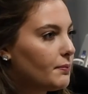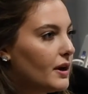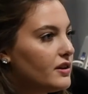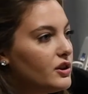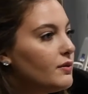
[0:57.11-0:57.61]

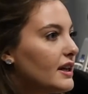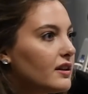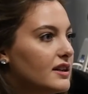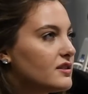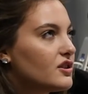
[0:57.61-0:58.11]
But New
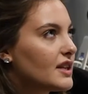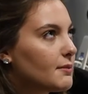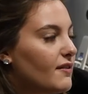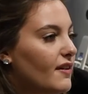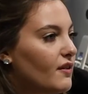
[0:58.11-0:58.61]
England is just like
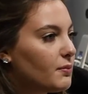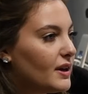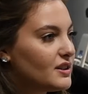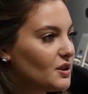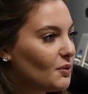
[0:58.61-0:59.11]
my favorite
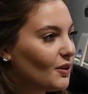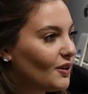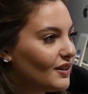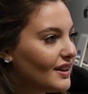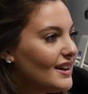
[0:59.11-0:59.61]
place in the
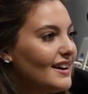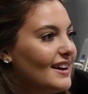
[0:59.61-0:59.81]
world.